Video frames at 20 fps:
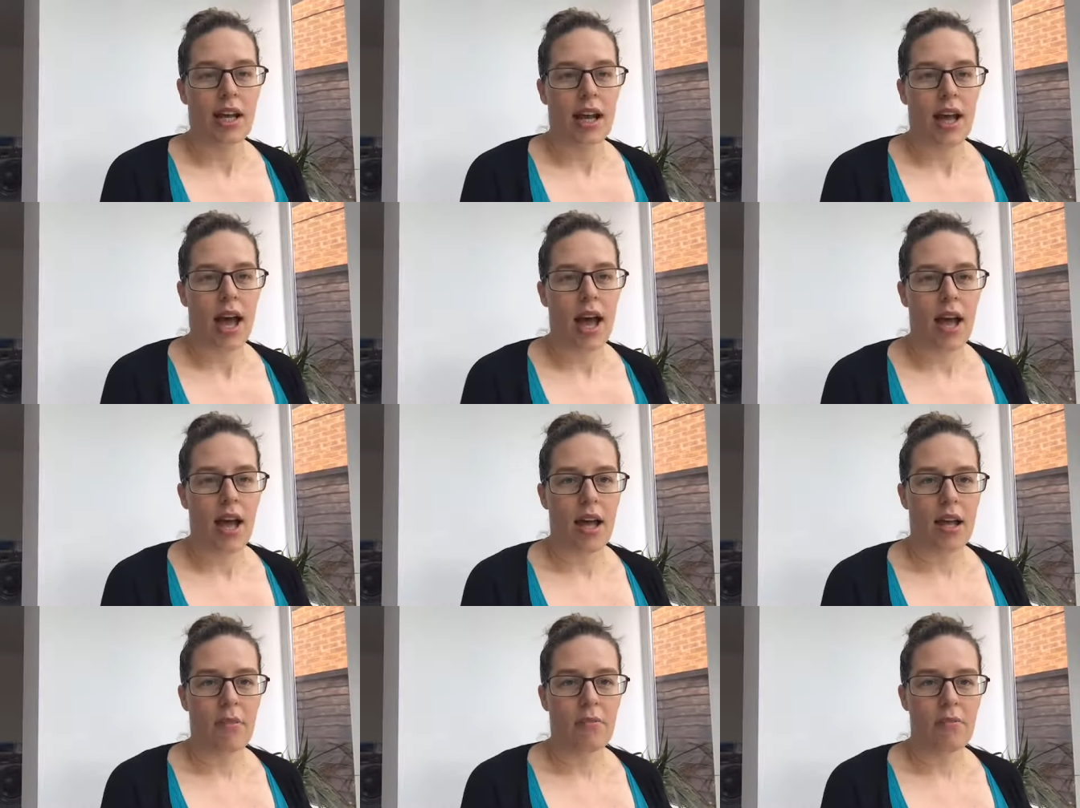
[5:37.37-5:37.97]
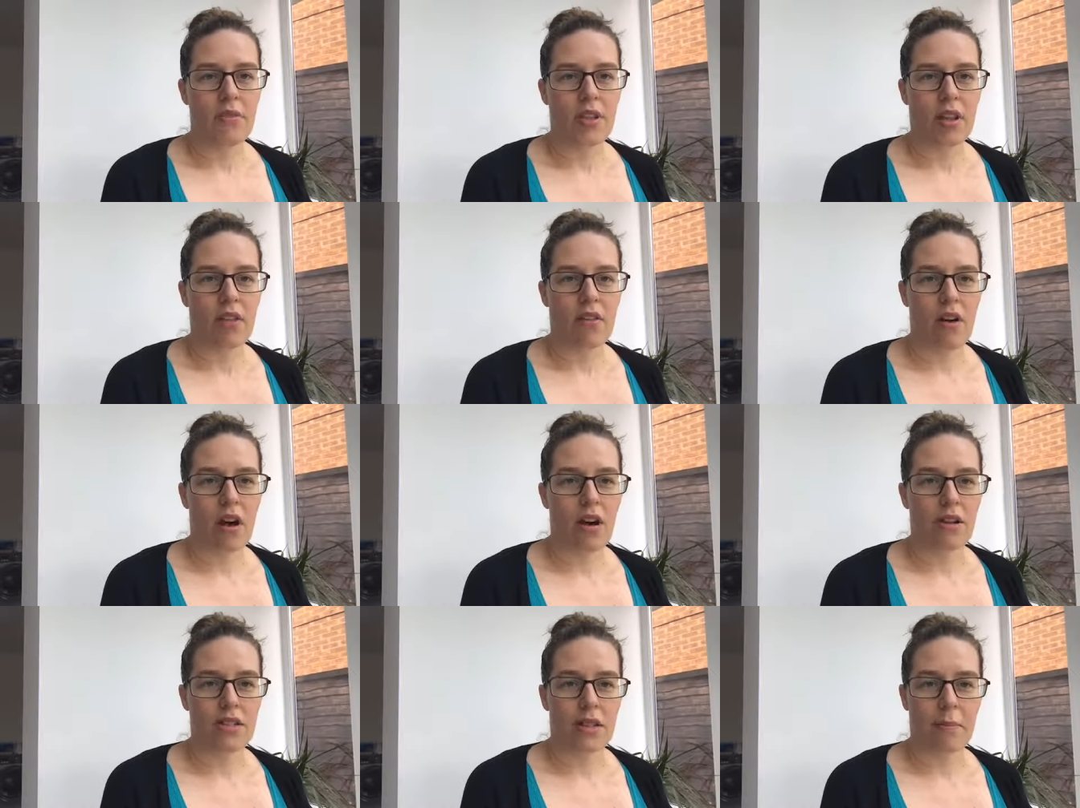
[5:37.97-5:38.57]
So there
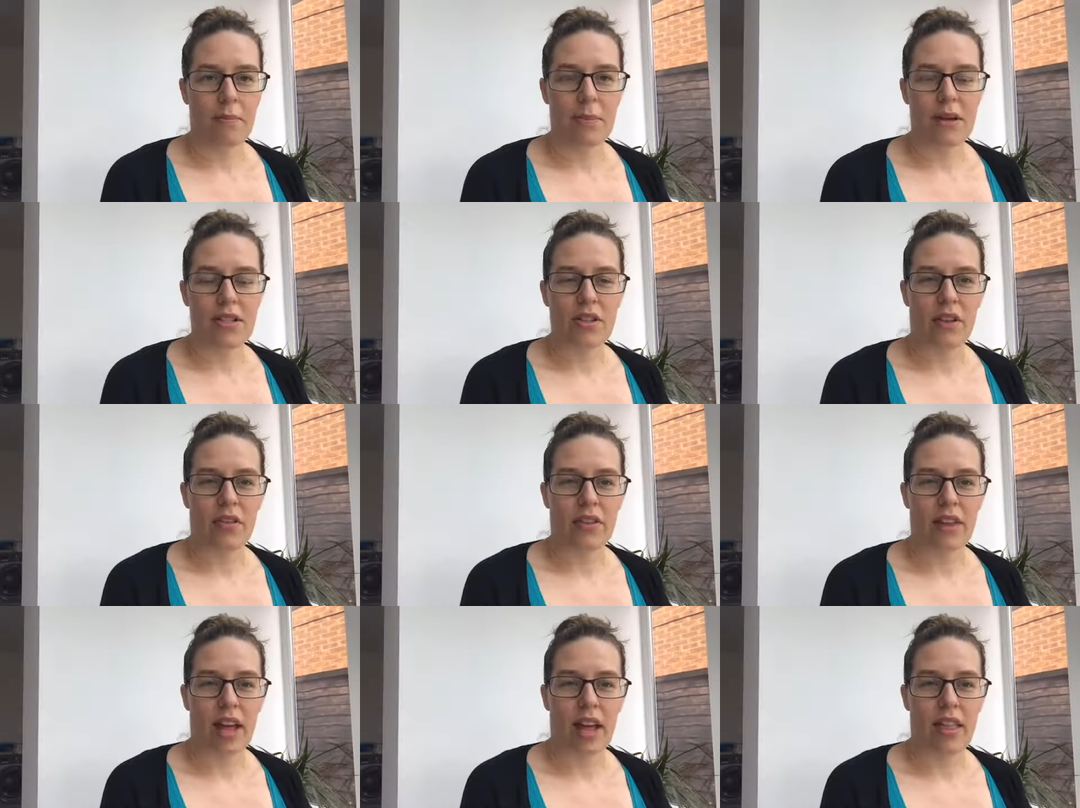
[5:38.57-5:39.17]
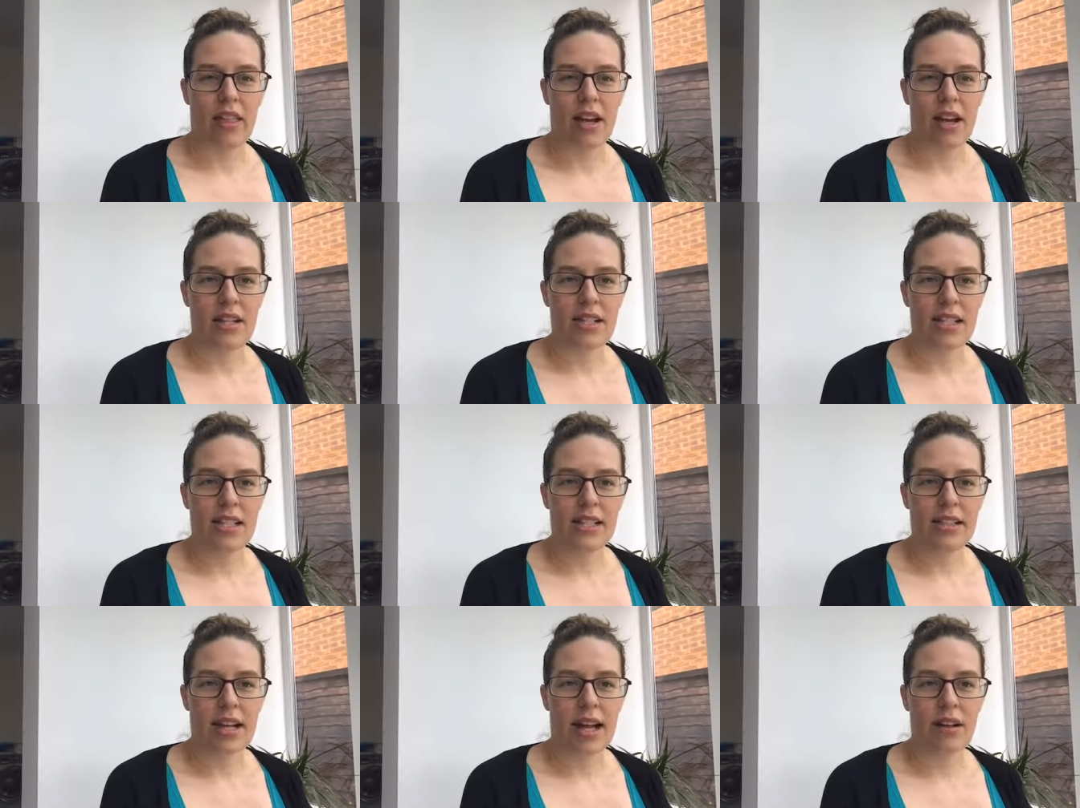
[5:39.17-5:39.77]
are some bits on there that are
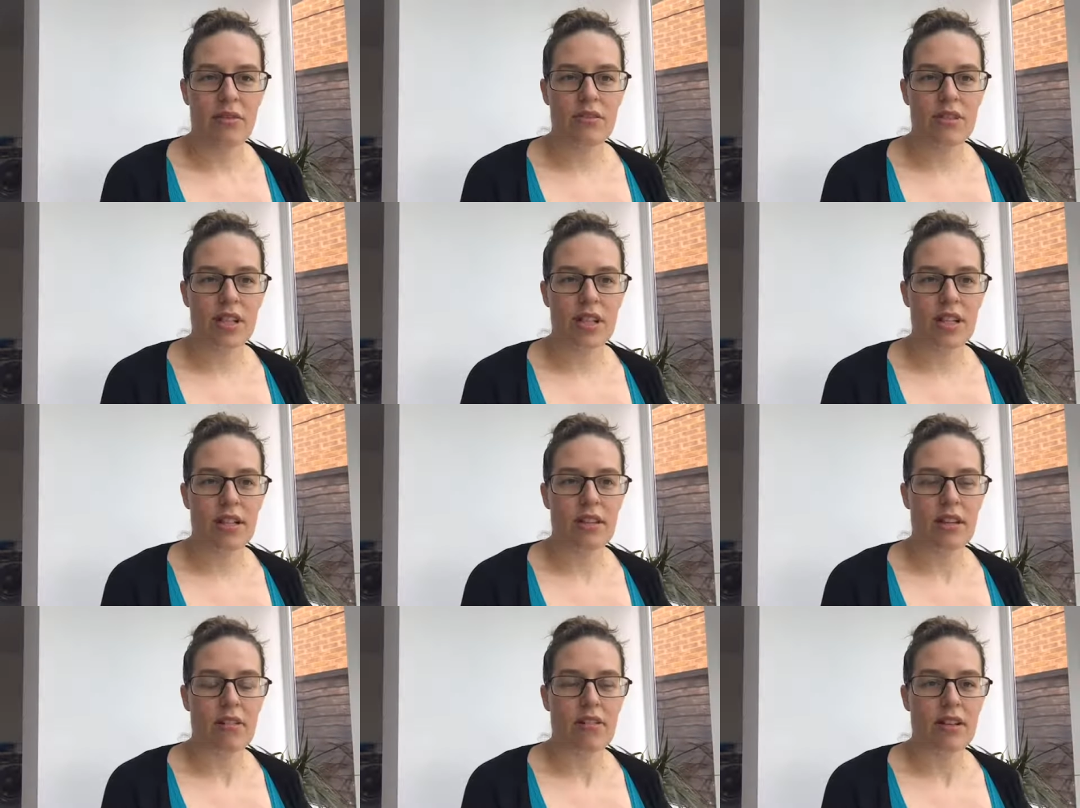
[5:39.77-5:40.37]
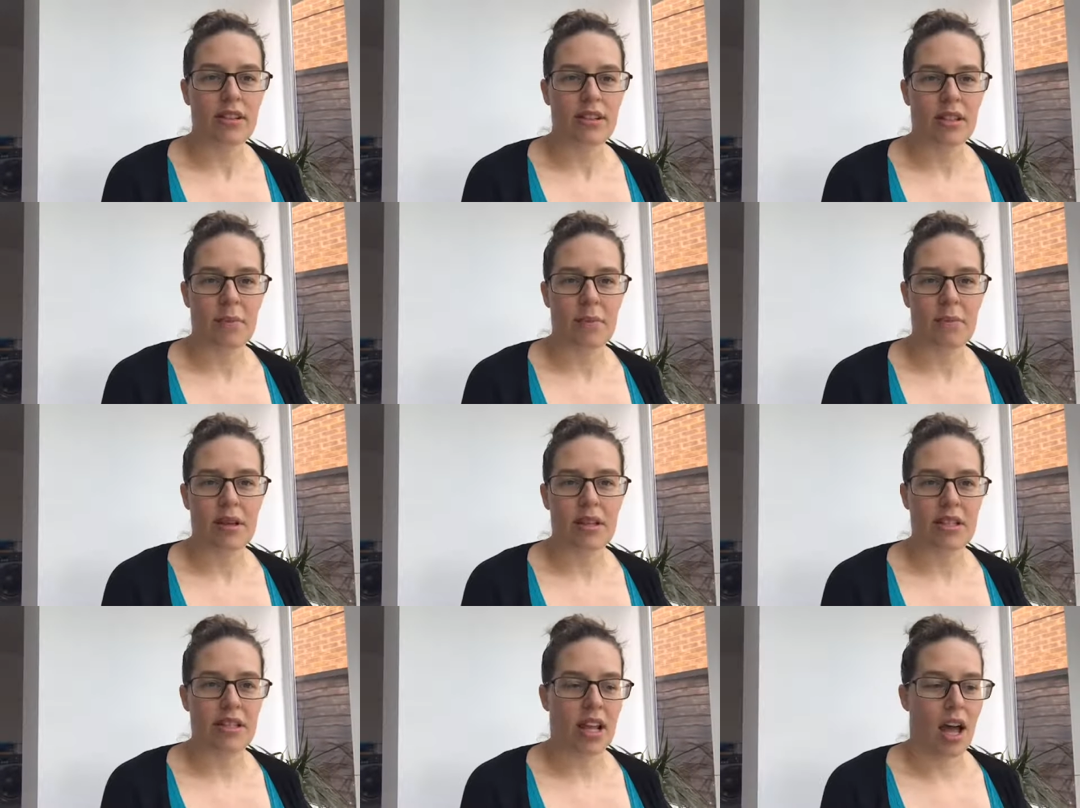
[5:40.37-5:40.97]
discounted, there are some
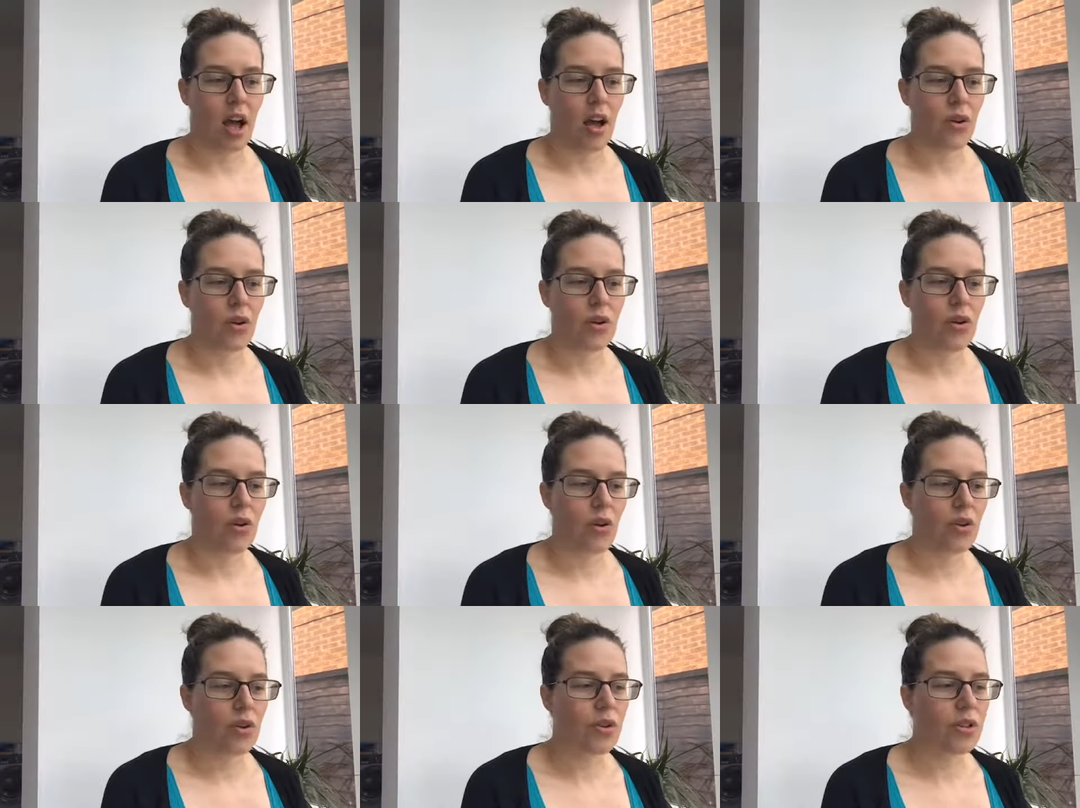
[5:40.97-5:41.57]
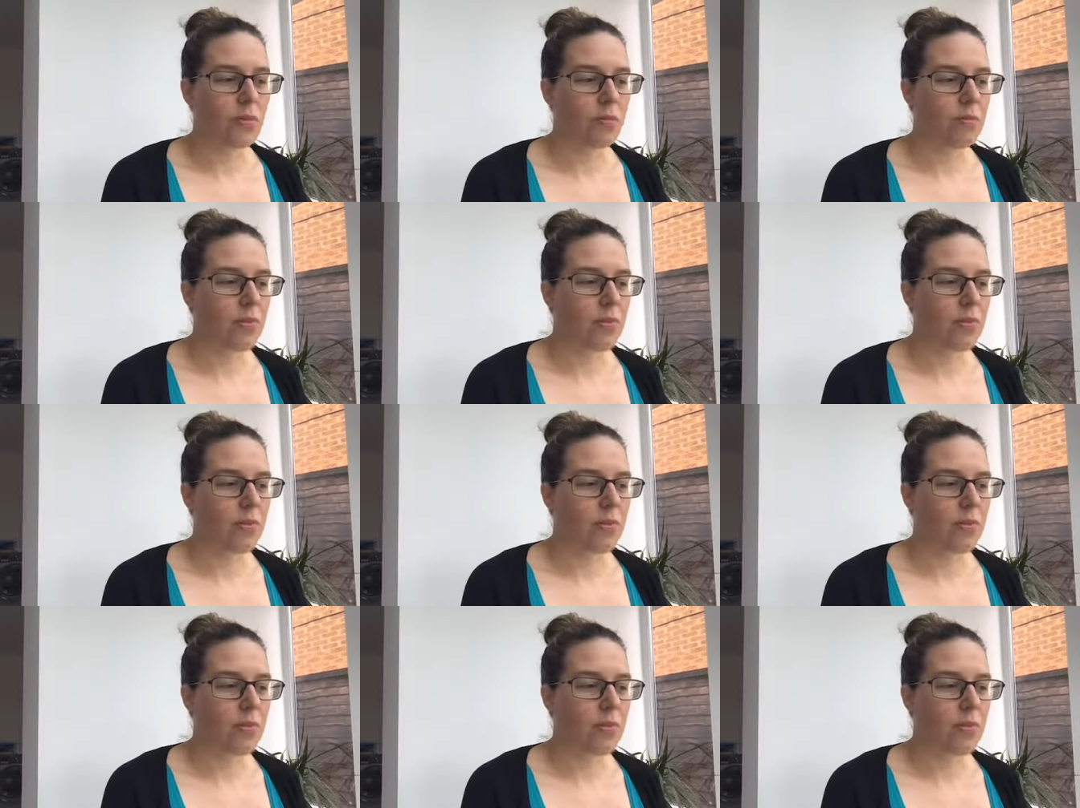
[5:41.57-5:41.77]
bits that are not,